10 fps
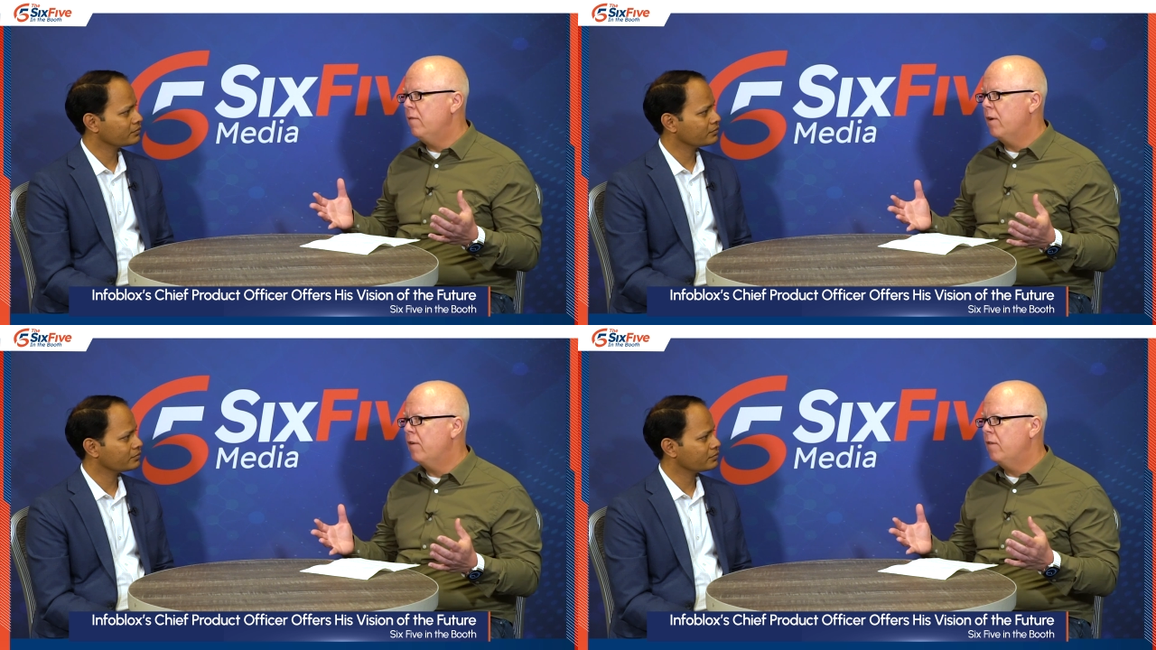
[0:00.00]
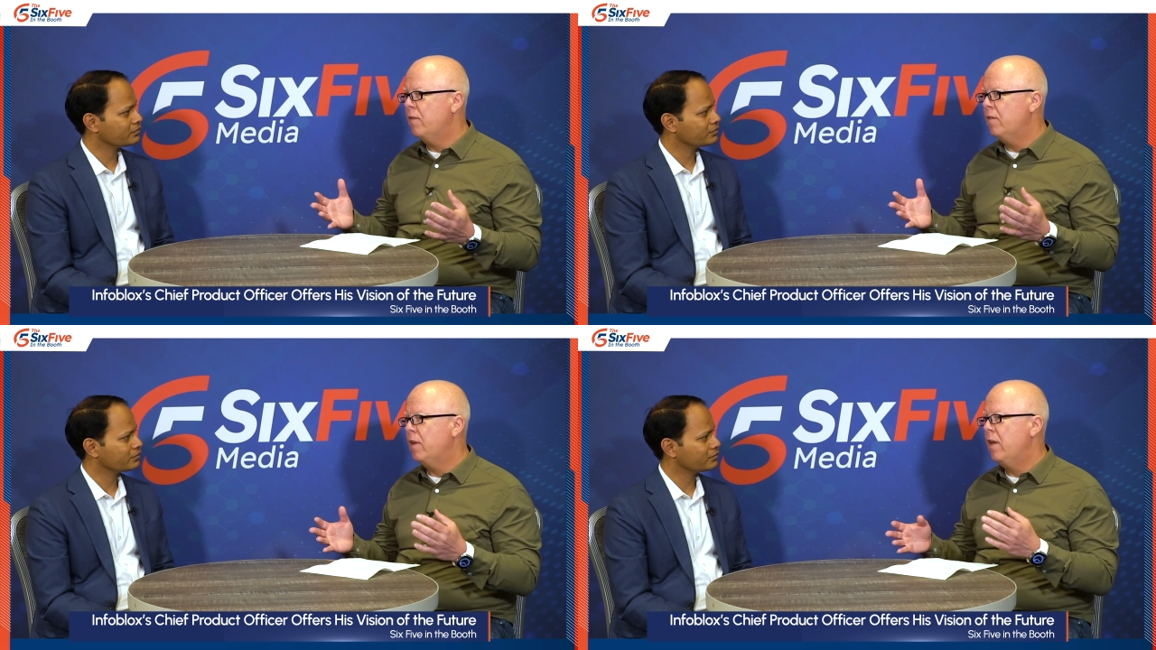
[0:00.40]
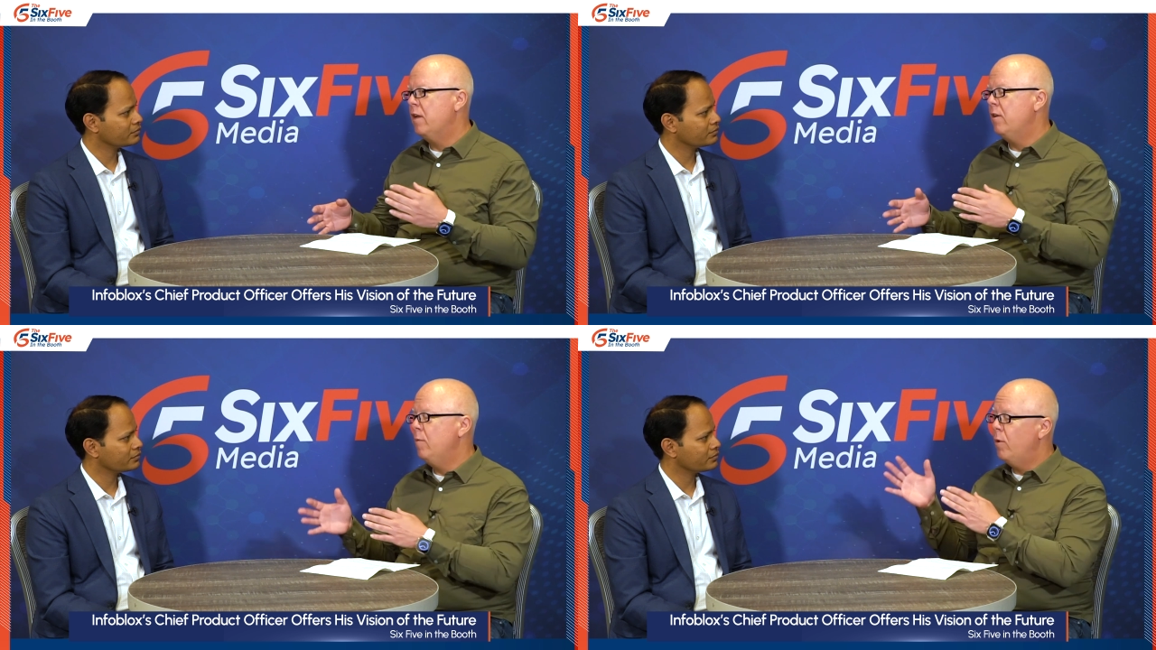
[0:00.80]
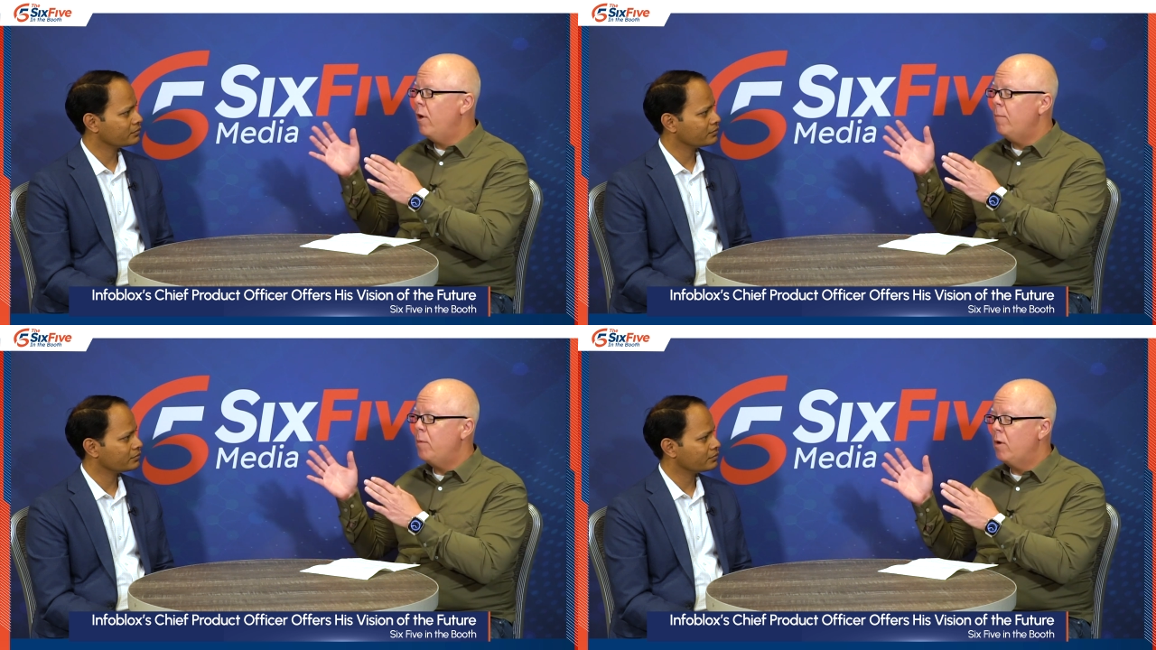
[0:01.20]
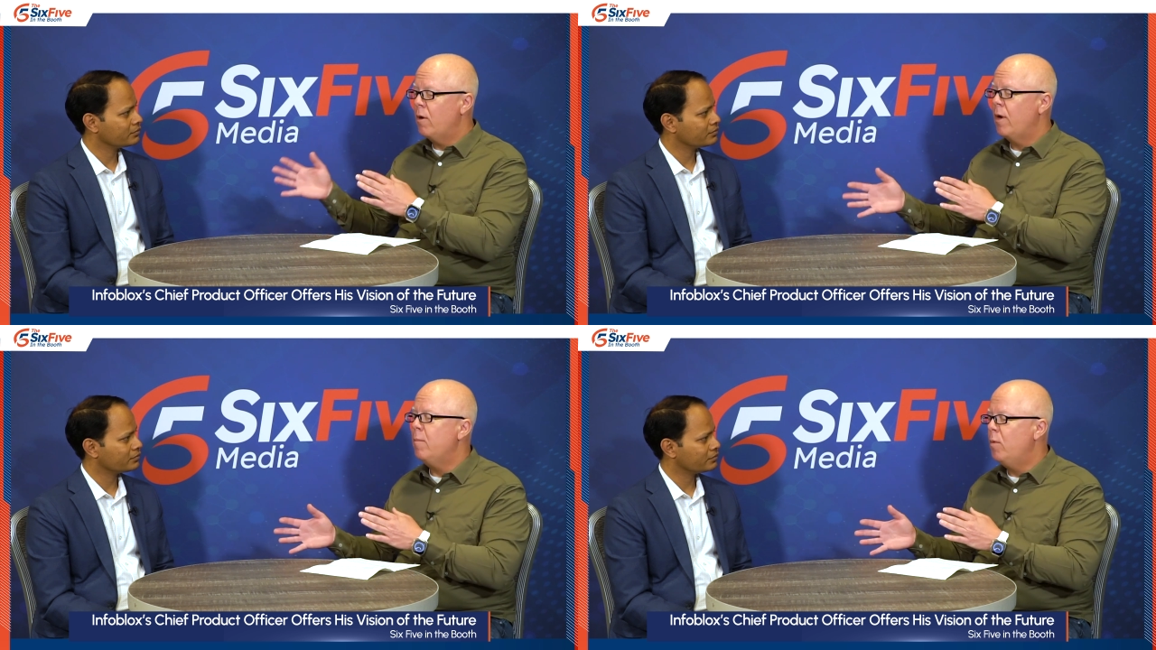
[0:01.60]
Speaker 1: very sophisticated. And you brought up a
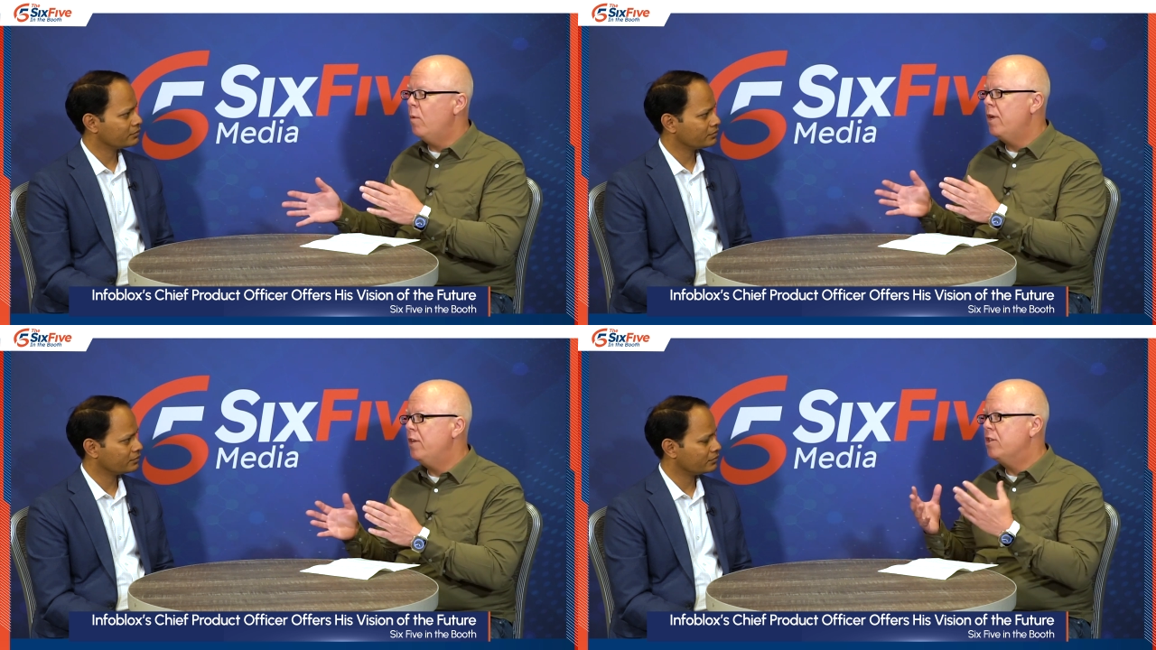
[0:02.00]
great point.